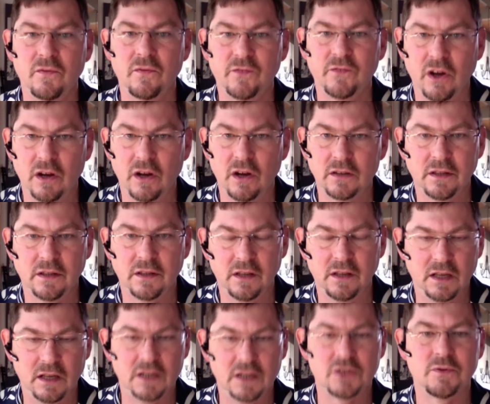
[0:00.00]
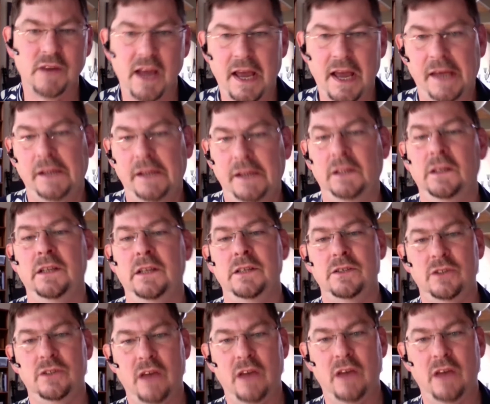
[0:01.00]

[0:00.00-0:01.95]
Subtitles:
talk to the industry analyst to